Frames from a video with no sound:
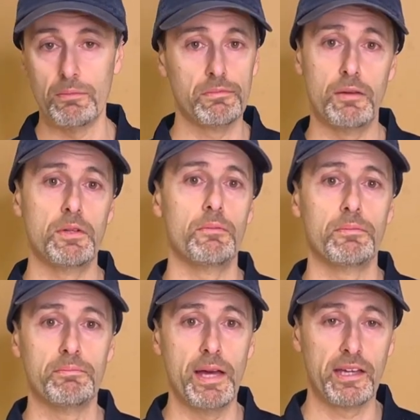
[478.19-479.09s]
I'm not
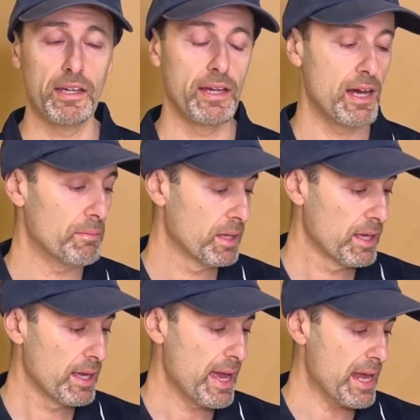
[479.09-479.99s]
making it up.
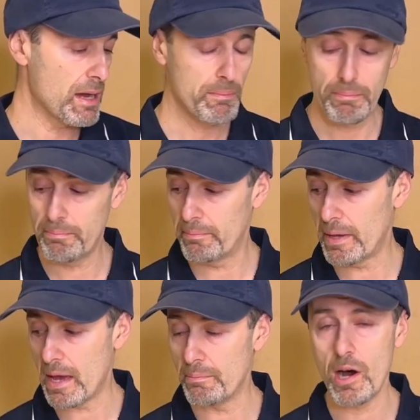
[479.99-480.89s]

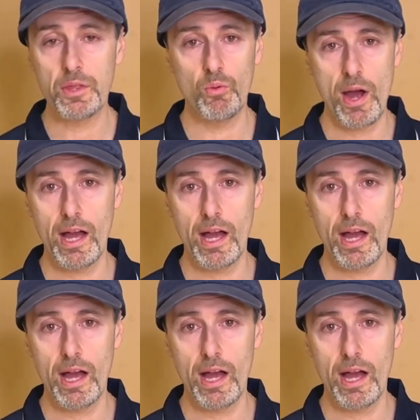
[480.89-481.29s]
And by the way,